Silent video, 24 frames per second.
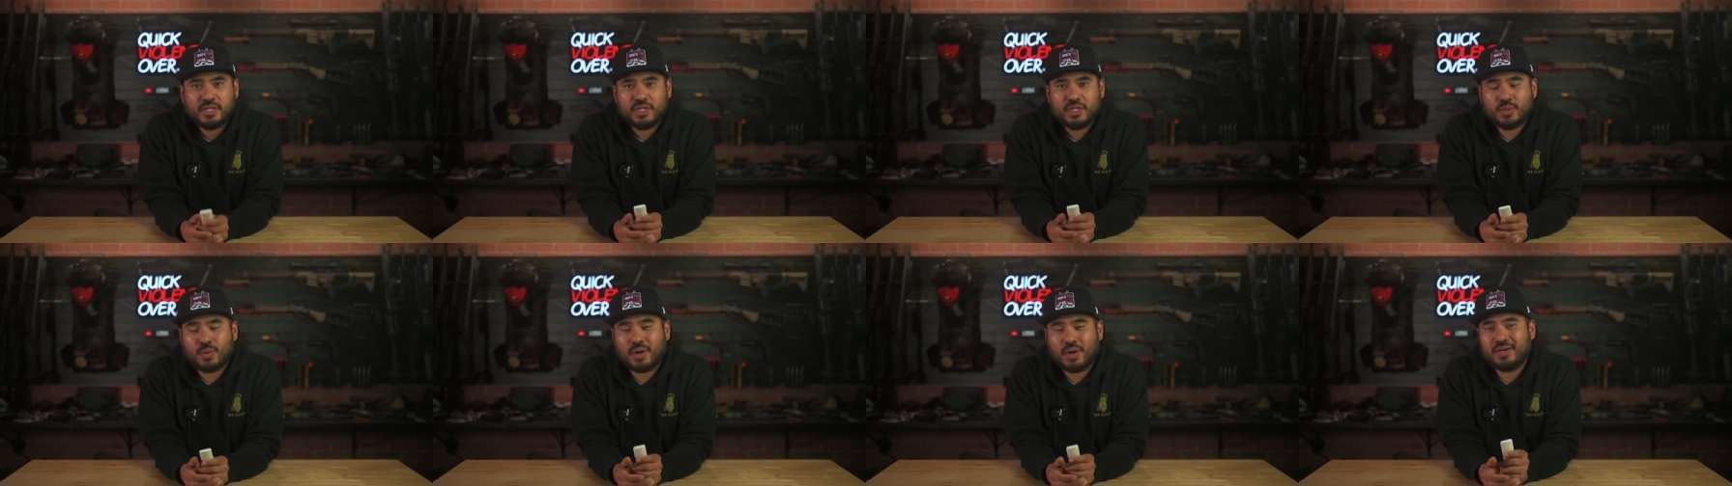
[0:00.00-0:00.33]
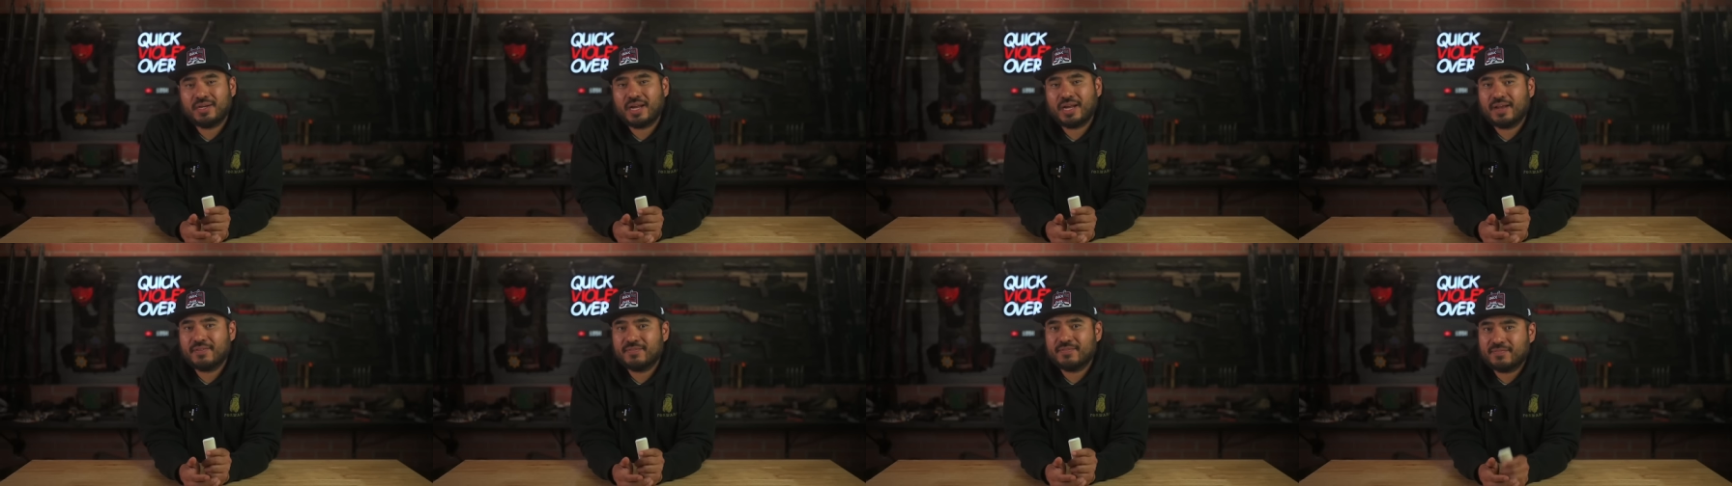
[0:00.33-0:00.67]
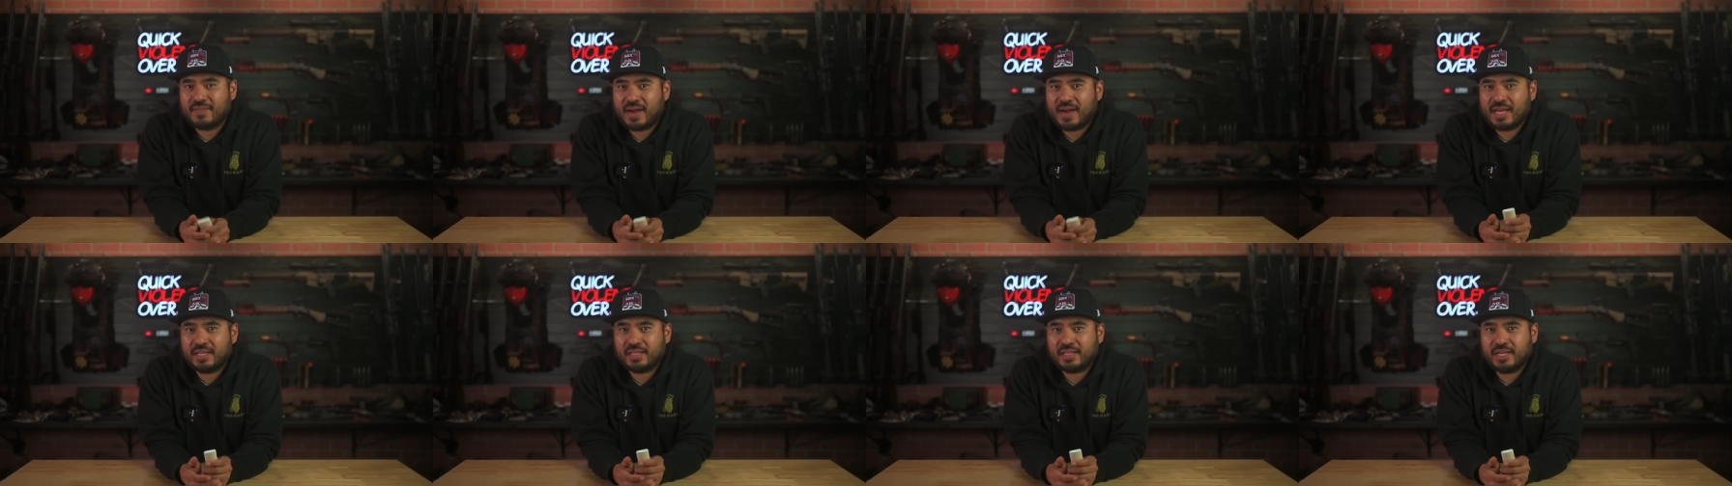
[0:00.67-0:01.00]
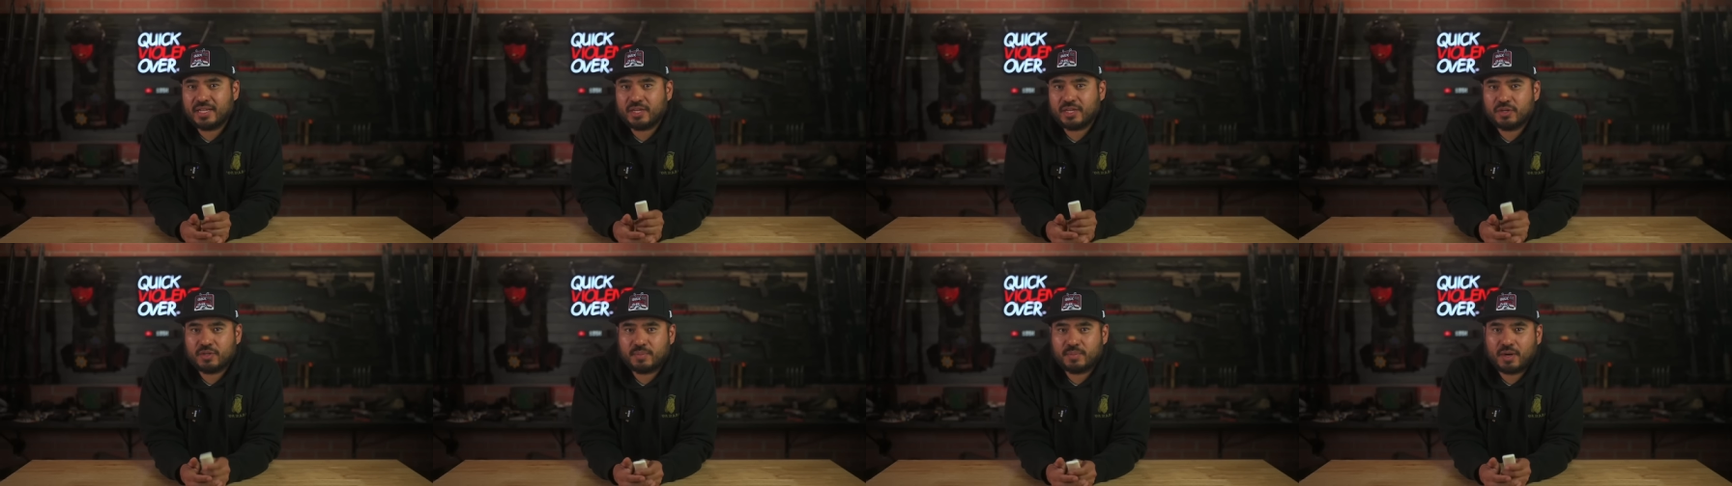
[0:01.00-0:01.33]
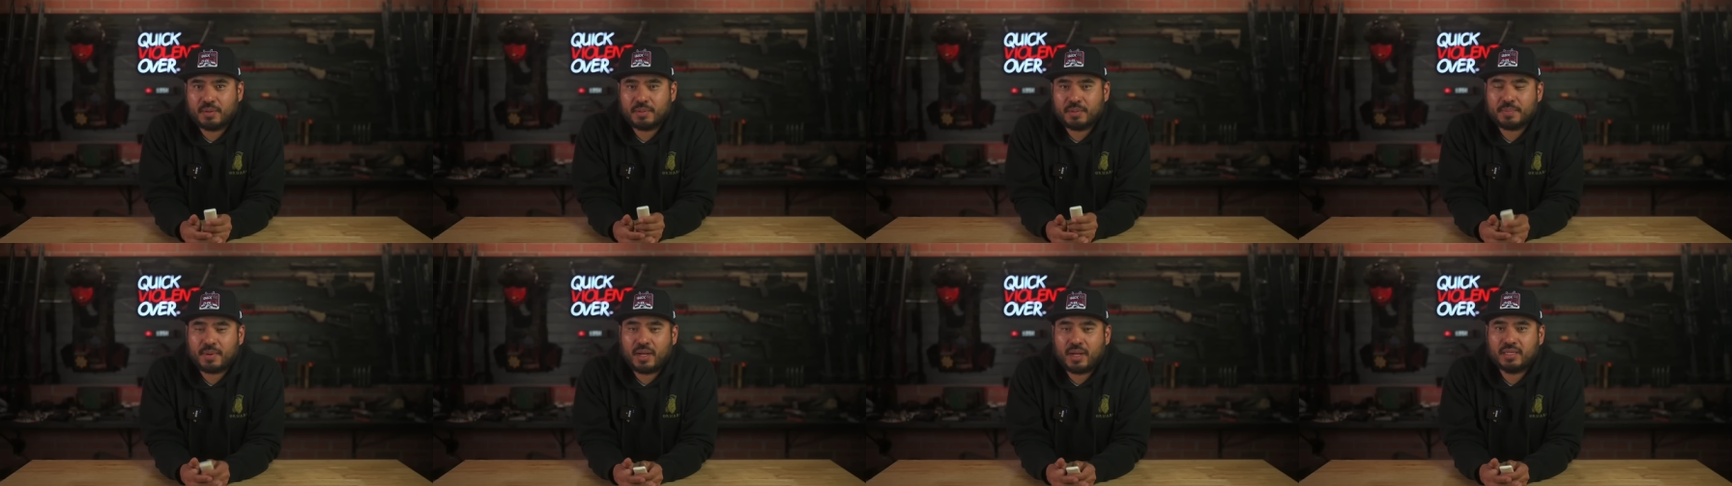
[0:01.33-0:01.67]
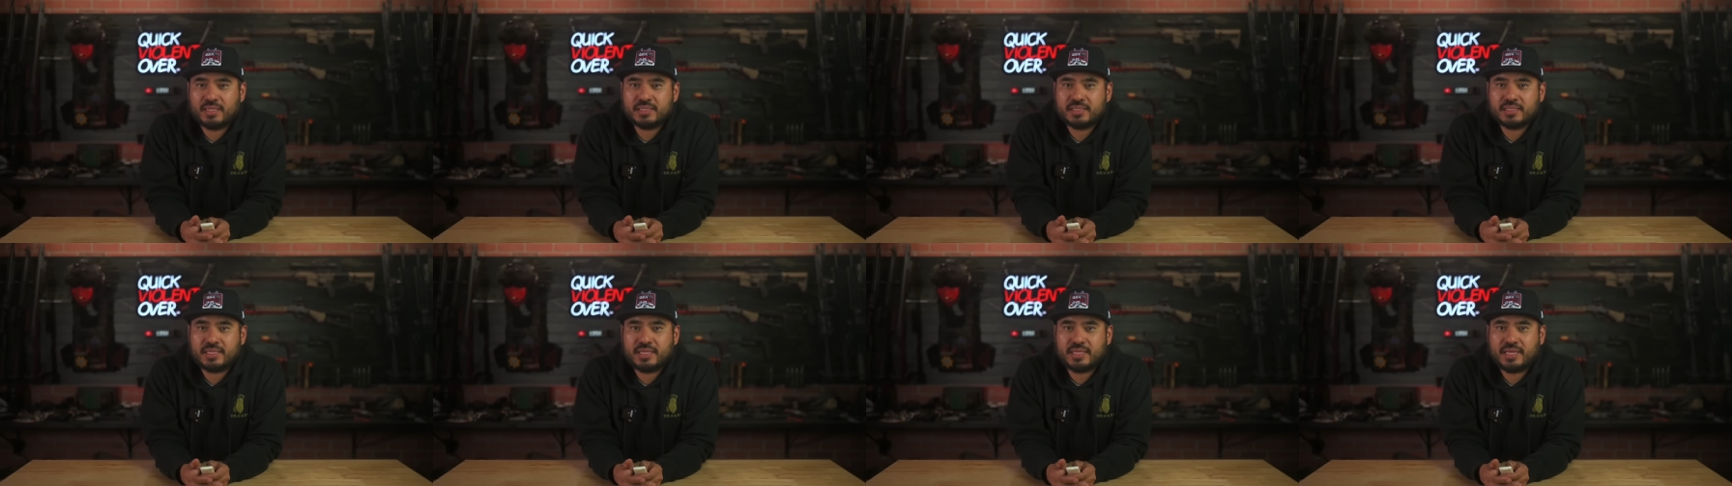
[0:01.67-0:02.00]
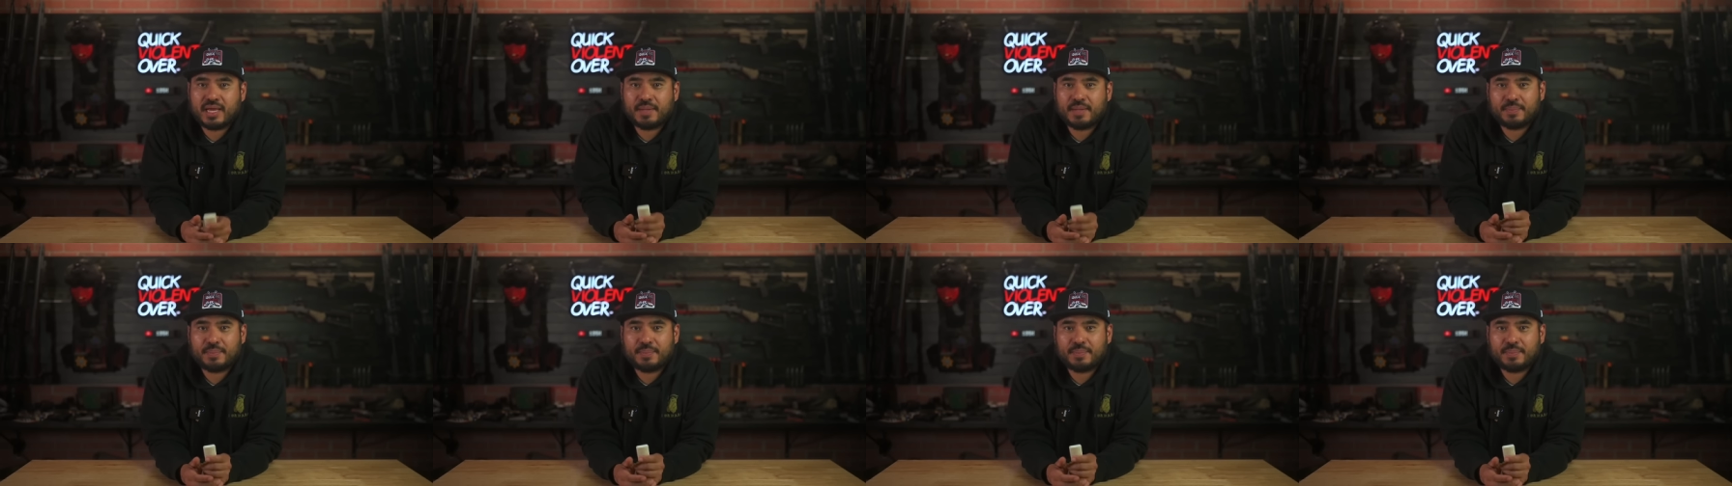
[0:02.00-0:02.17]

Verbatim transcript: you are not violating your department policy,